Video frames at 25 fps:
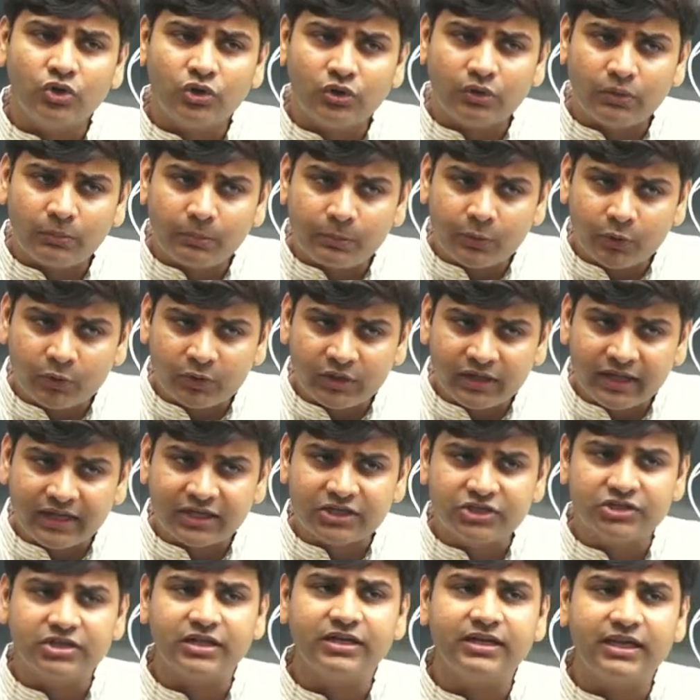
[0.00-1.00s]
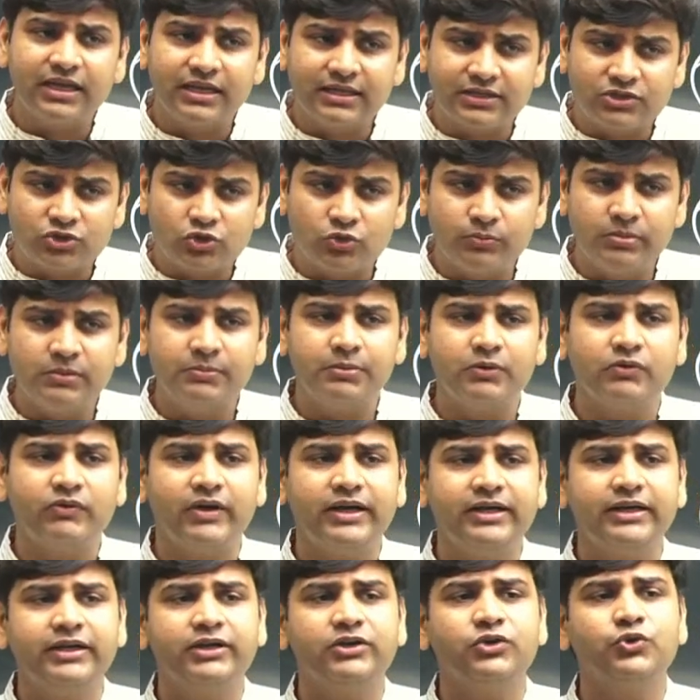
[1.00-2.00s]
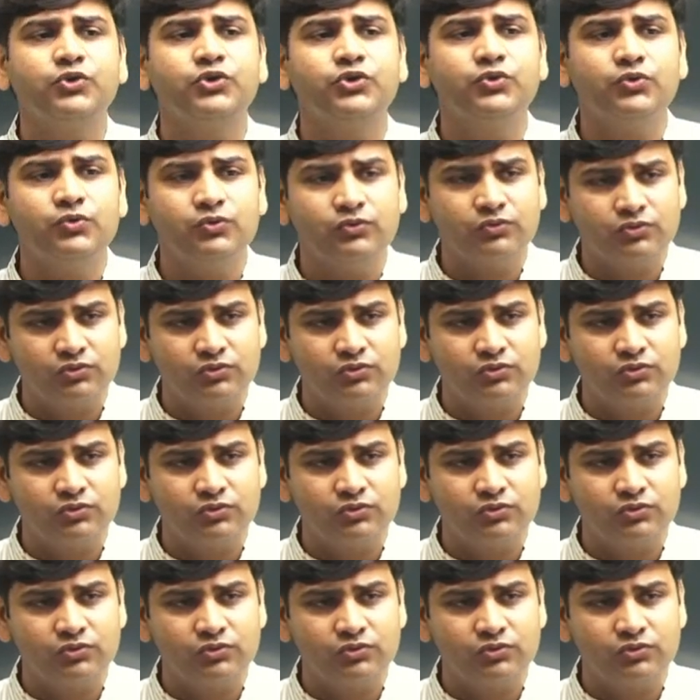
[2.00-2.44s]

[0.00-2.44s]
protection has to be provided to you,